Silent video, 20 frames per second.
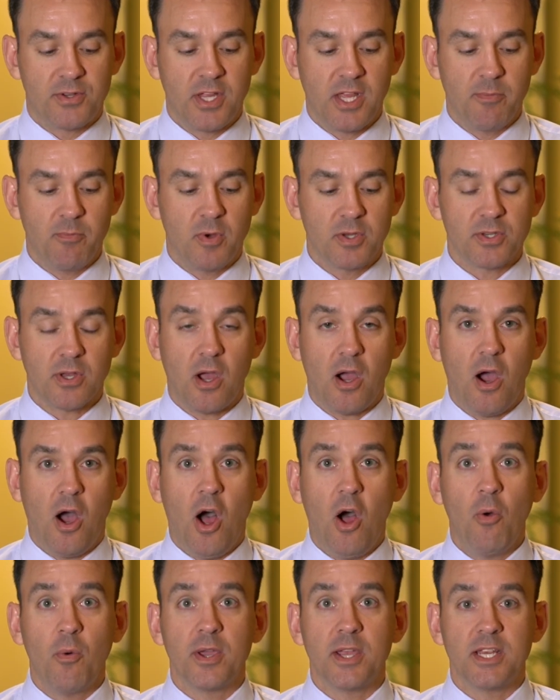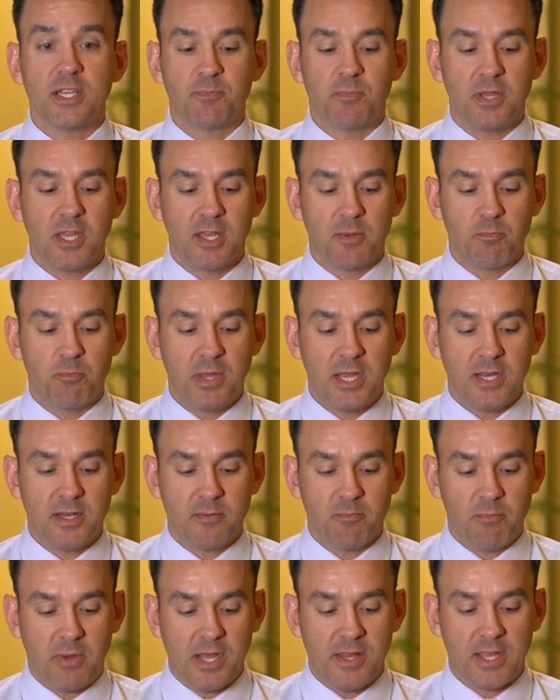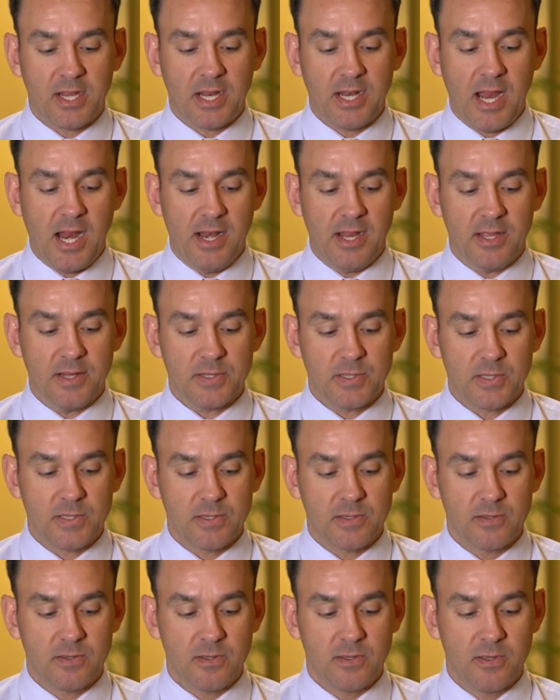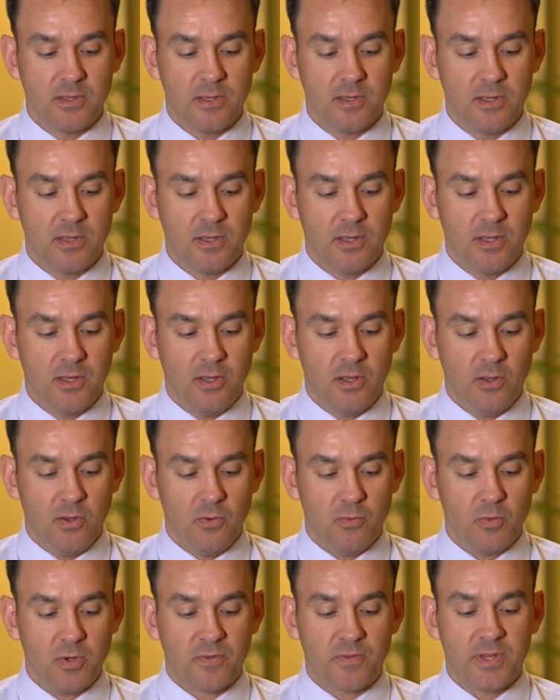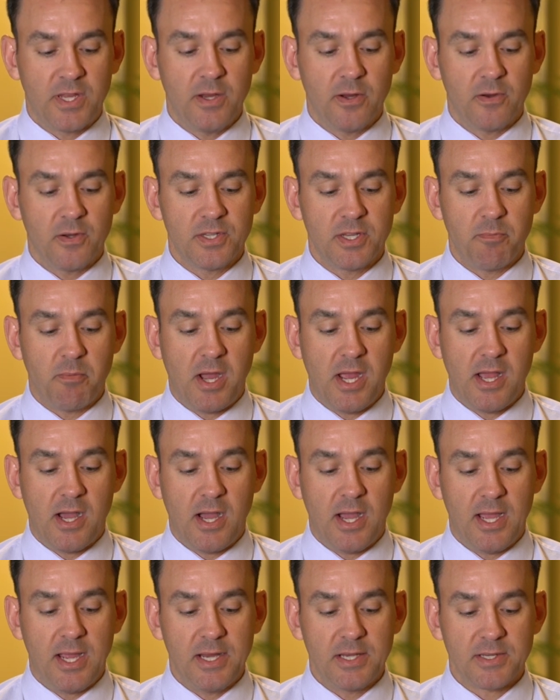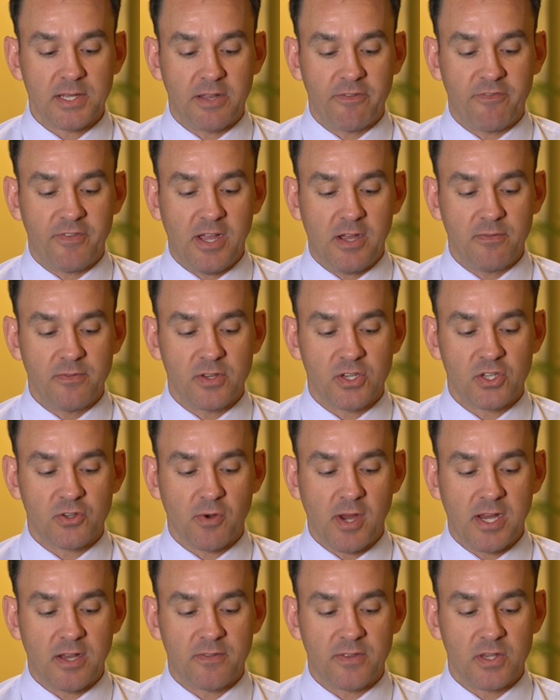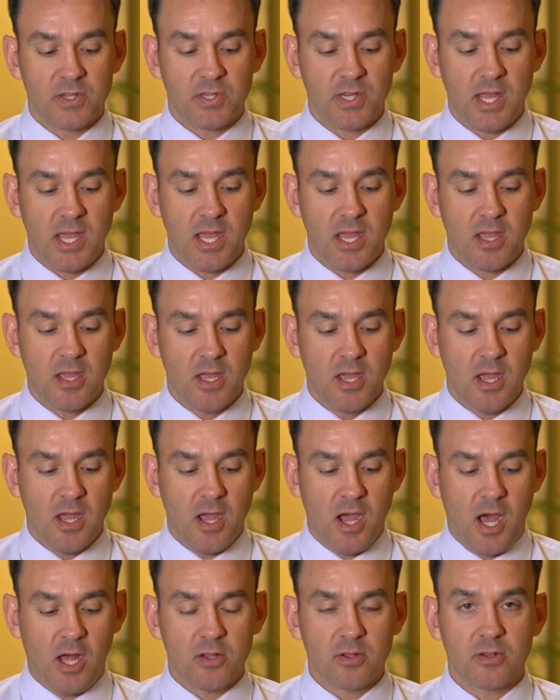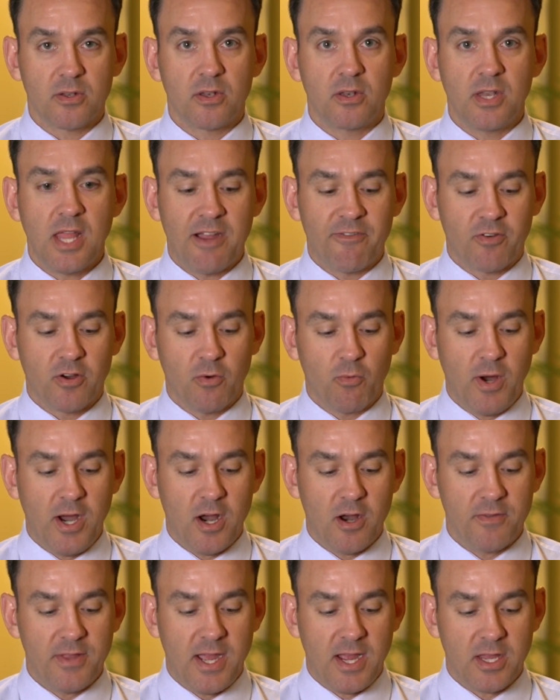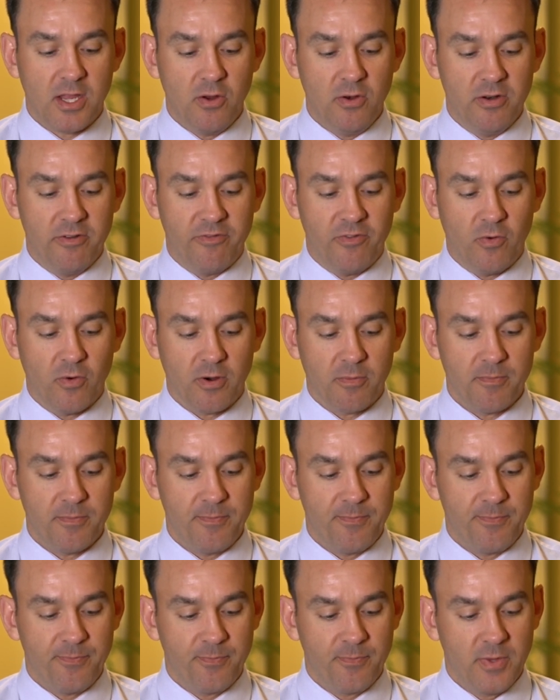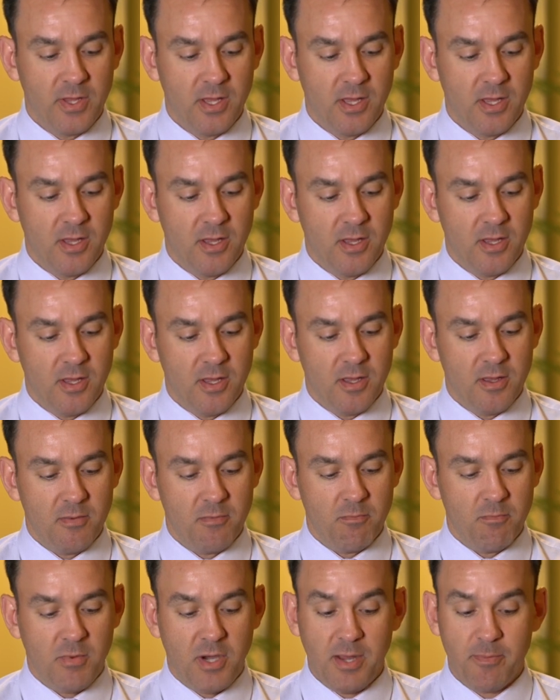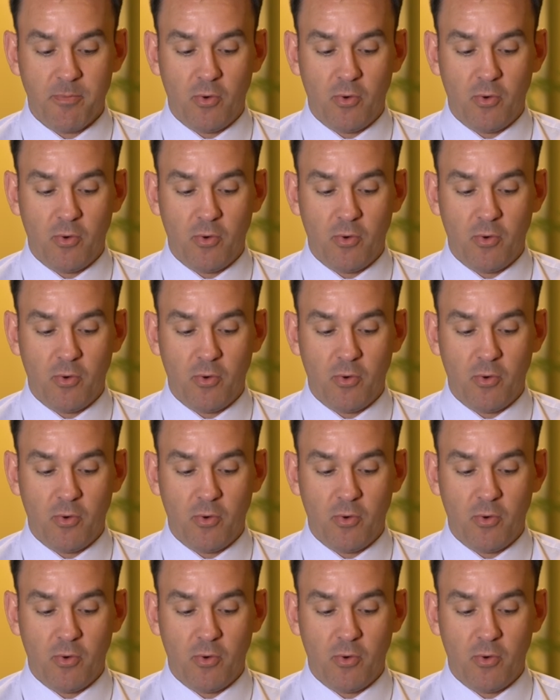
team was always being beaten by the Canadiens. With tears in my eyes, I found the strength to say, 'I'll never wear that uniform.' 'My